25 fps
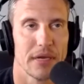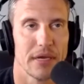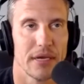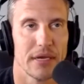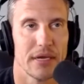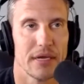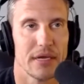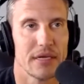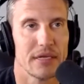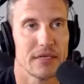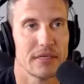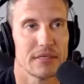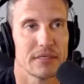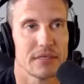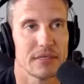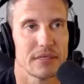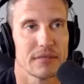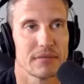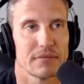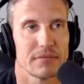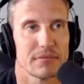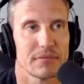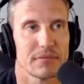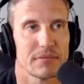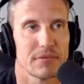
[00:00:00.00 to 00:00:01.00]
And
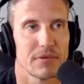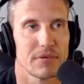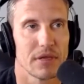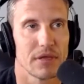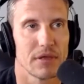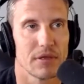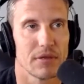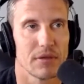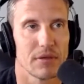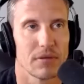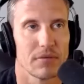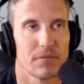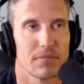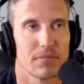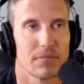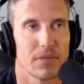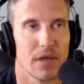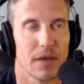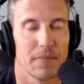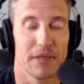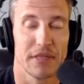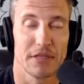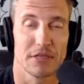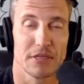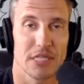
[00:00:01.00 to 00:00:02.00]

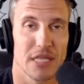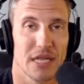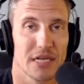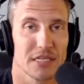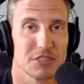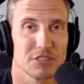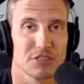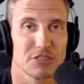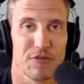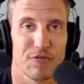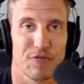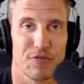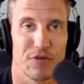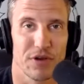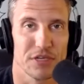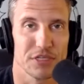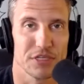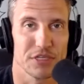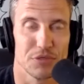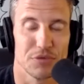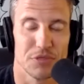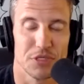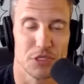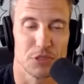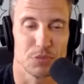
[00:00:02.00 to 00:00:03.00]
I mean, there's a lot of suffering
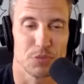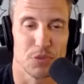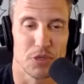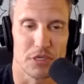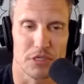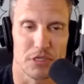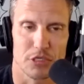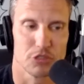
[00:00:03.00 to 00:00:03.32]
too in this book.